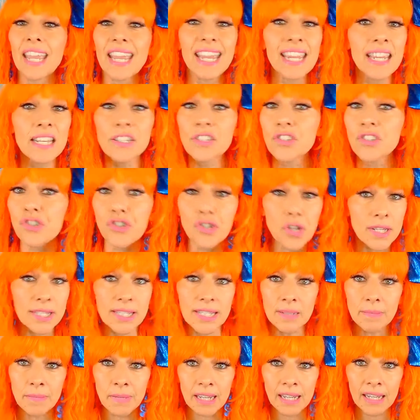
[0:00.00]
It's
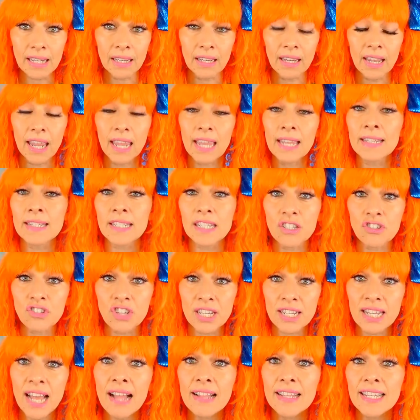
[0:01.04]
just me and
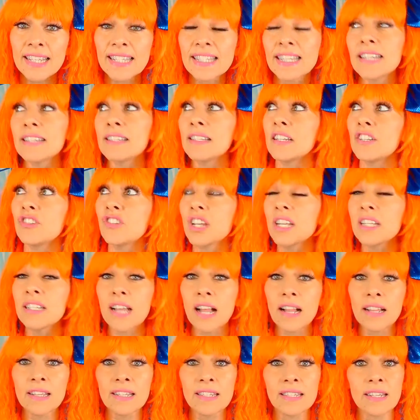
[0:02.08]
DJ Dallas. And DJ
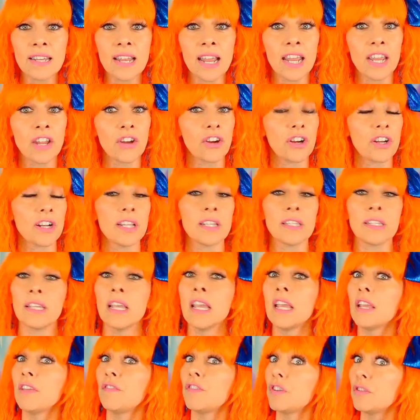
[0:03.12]
Dallas and I, Curtis,
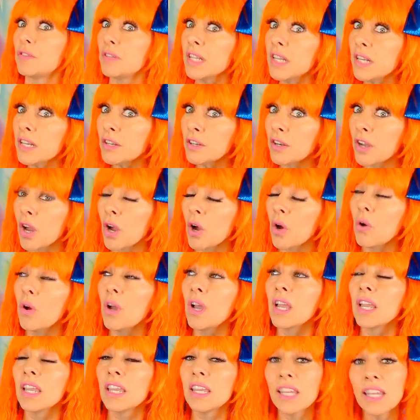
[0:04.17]
if you didn't know,
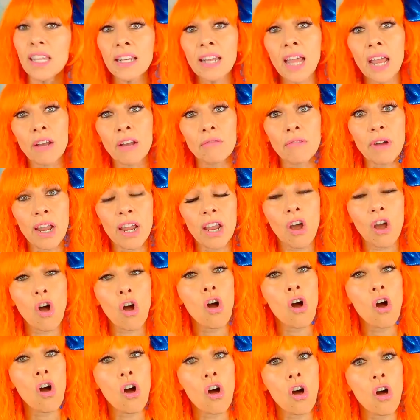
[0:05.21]
he and I write
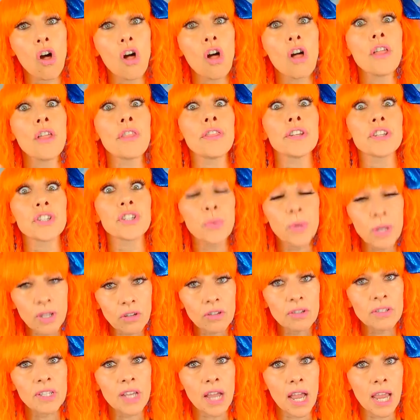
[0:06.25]
all the
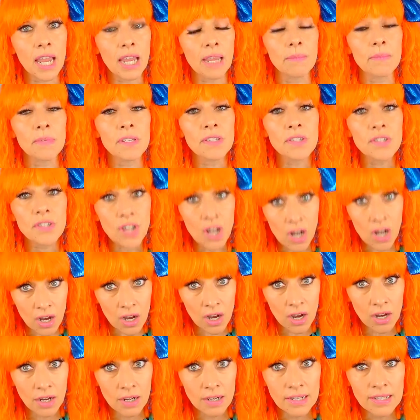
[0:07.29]
Twinkle Time
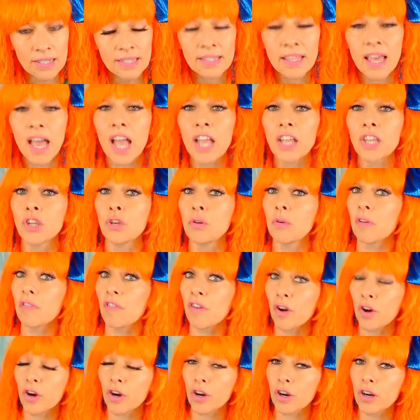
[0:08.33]
songs that you have
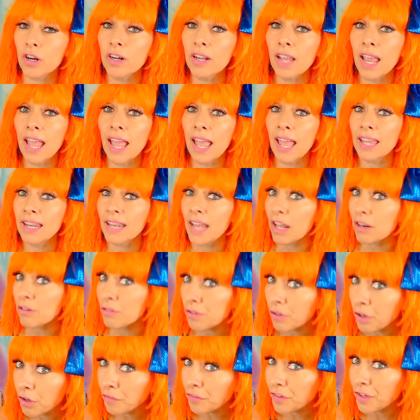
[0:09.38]
heard. And I
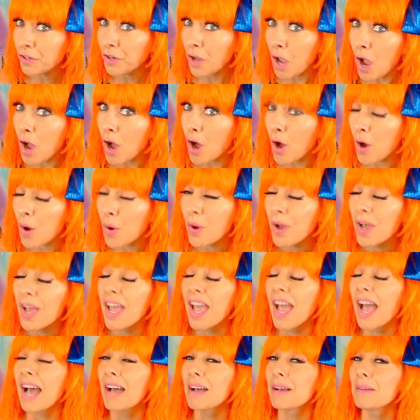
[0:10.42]
don't know if you know,
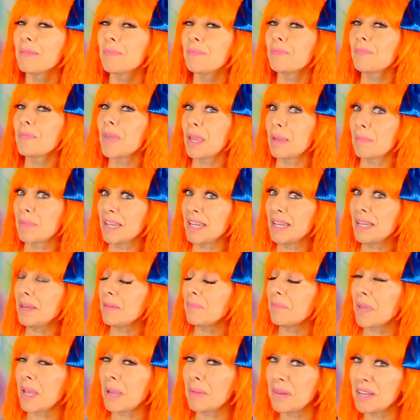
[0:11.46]
Maybe,
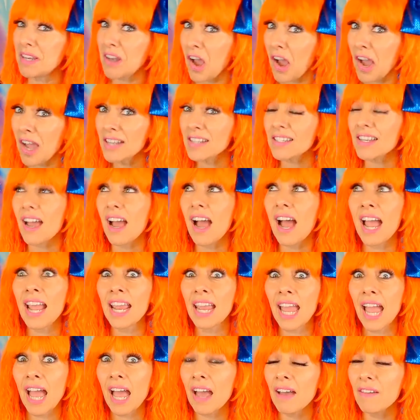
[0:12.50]
maybe not. I
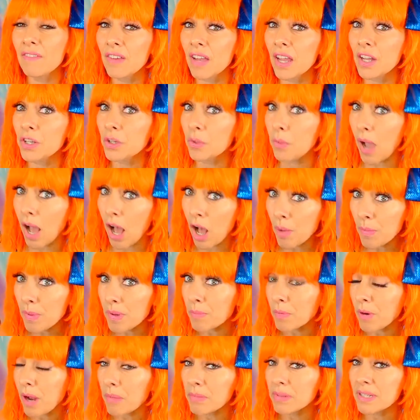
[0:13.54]
have a new
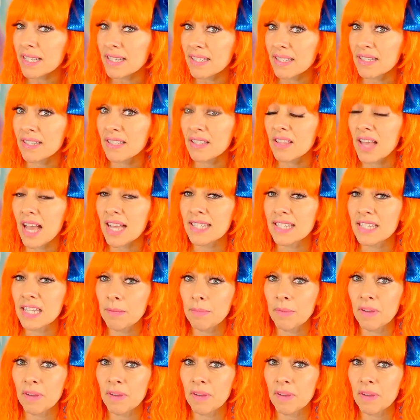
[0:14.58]
album probably since the last time